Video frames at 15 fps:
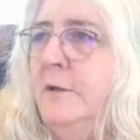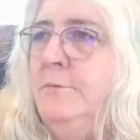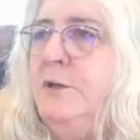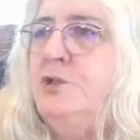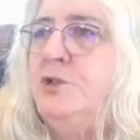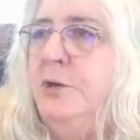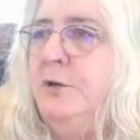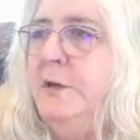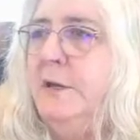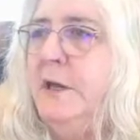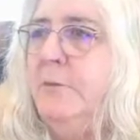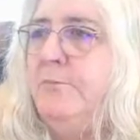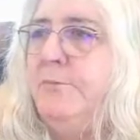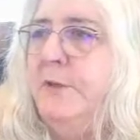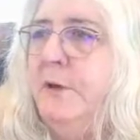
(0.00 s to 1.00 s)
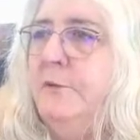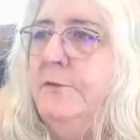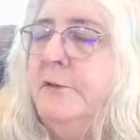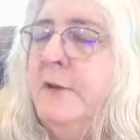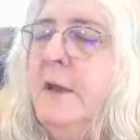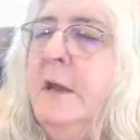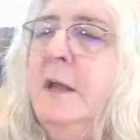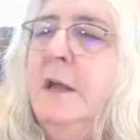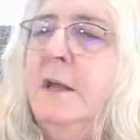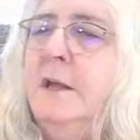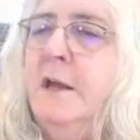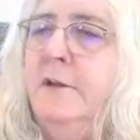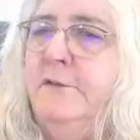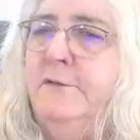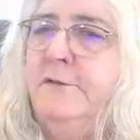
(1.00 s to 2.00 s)
Be sure you keep those,
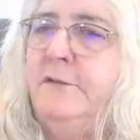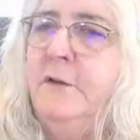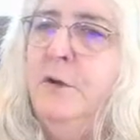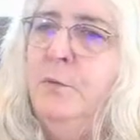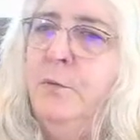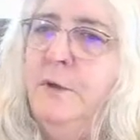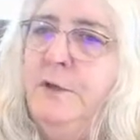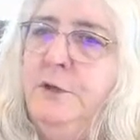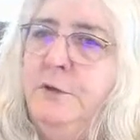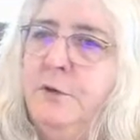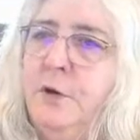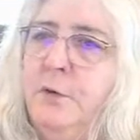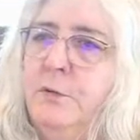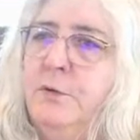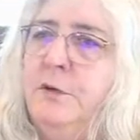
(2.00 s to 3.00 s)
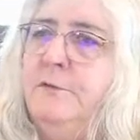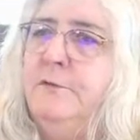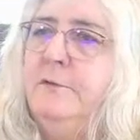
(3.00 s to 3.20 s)
because when you go to